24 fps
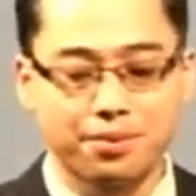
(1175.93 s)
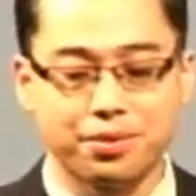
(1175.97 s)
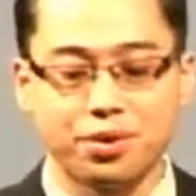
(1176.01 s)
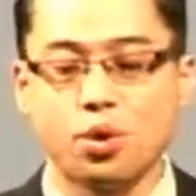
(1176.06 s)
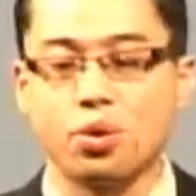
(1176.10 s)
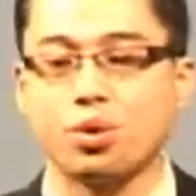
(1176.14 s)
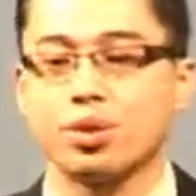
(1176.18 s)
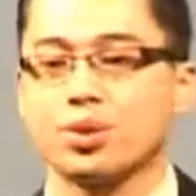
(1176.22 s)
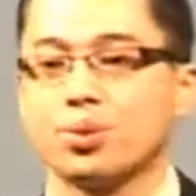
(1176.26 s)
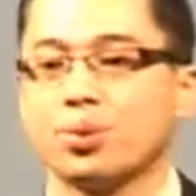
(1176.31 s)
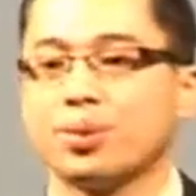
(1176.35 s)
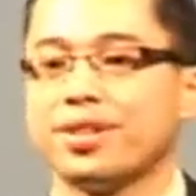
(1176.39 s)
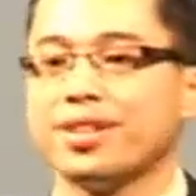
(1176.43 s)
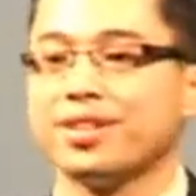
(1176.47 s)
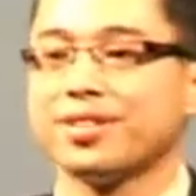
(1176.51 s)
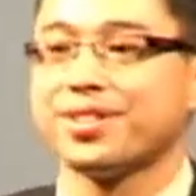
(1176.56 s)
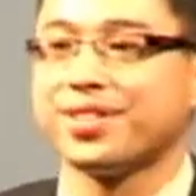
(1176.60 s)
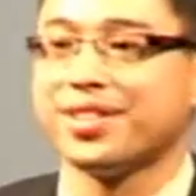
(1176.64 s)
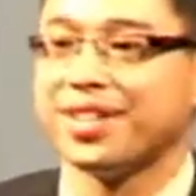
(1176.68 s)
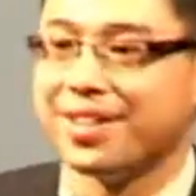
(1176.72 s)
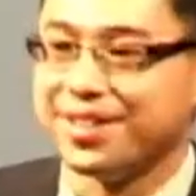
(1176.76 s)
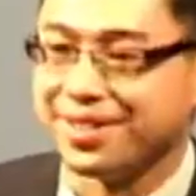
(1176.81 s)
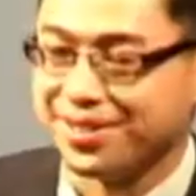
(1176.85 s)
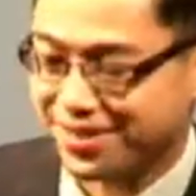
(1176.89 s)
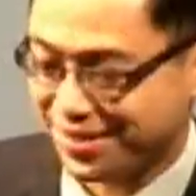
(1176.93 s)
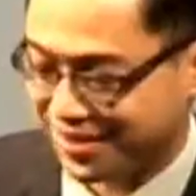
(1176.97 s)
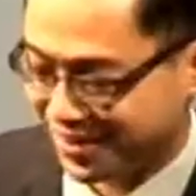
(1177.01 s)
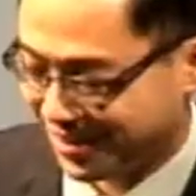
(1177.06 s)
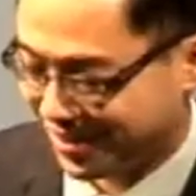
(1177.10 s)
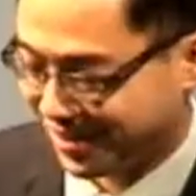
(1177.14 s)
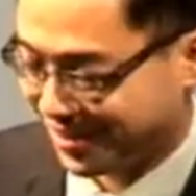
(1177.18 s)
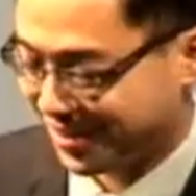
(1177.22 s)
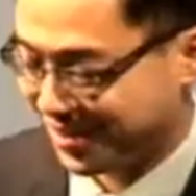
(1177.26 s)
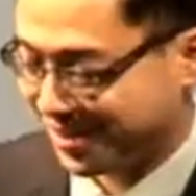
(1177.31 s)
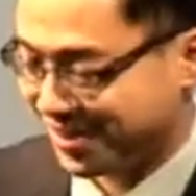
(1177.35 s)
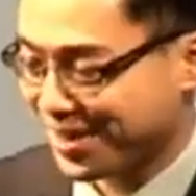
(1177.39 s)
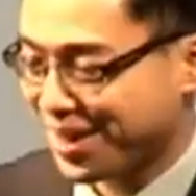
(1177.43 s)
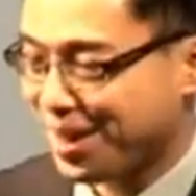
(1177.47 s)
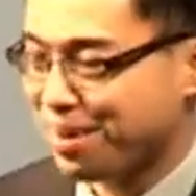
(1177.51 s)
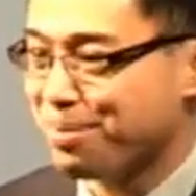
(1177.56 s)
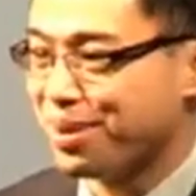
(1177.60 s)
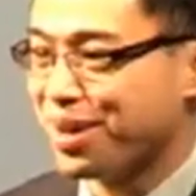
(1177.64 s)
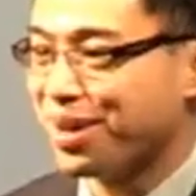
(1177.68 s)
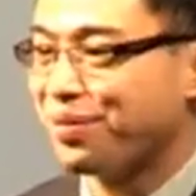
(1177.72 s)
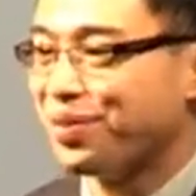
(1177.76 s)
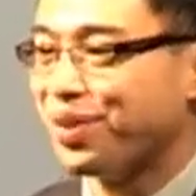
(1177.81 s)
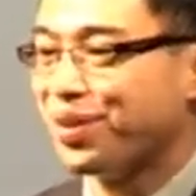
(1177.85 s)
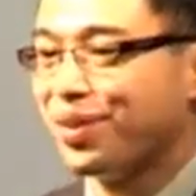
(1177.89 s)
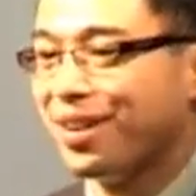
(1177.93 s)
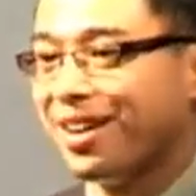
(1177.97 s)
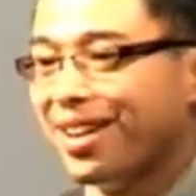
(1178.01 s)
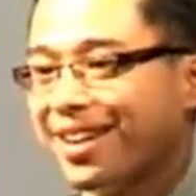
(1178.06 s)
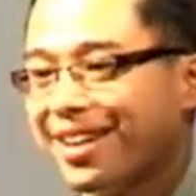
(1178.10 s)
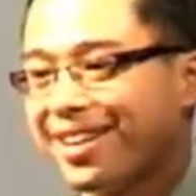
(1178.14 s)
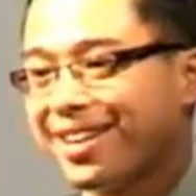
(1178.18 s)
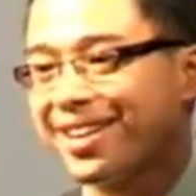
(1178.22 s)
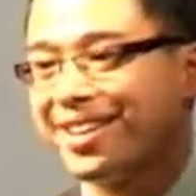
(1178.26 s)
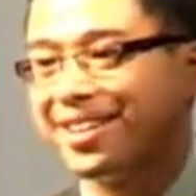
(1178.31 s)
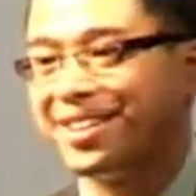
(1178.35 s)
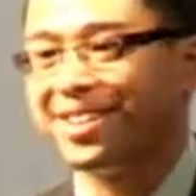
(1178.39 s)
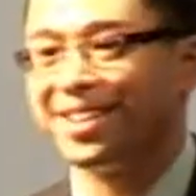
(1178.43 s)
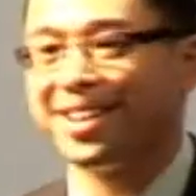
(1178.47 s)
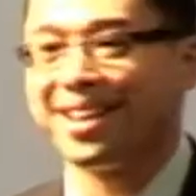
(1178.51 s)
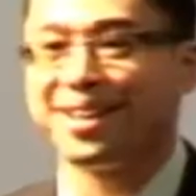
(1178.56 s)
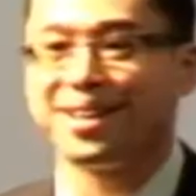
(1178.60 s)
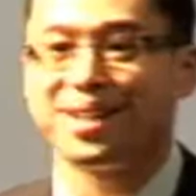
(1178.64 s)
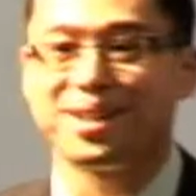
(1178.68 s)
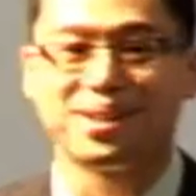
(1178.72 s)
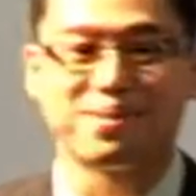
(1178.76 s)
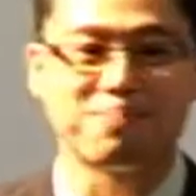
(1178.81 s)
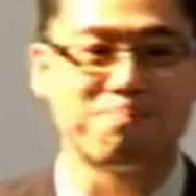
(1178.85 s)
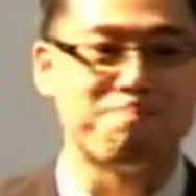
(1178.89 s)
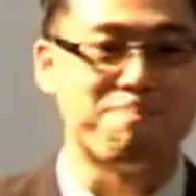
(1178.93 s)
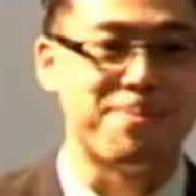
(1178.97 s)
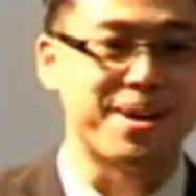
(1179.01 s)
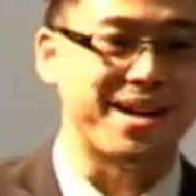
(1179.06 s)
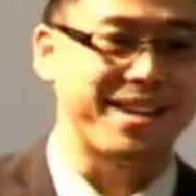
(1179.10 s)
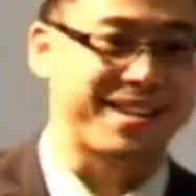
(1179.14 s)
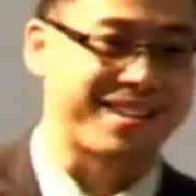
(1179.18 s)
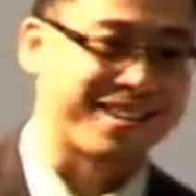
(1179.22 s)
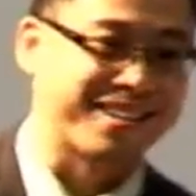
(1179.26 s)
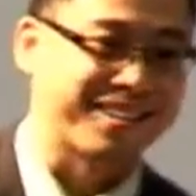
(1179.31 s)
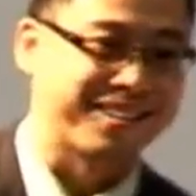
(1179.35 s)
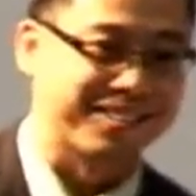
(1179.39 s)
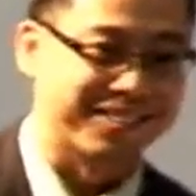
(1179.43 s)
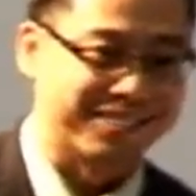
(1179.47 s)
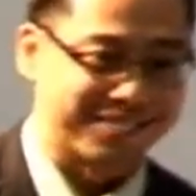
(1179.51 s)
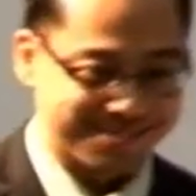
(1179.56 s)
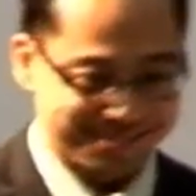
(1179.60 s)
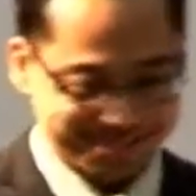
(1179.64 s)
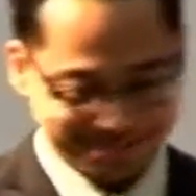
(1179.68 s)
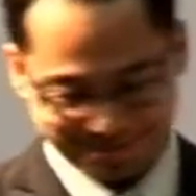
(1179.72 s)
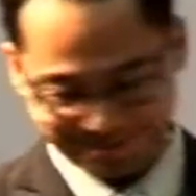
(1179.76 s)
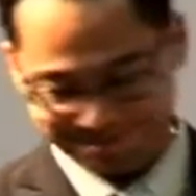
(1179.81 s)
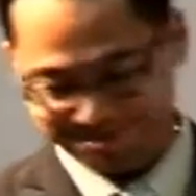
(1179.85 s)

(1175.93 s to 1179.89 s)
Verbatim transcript: Notice what this is. How many of you like Canadian bacon?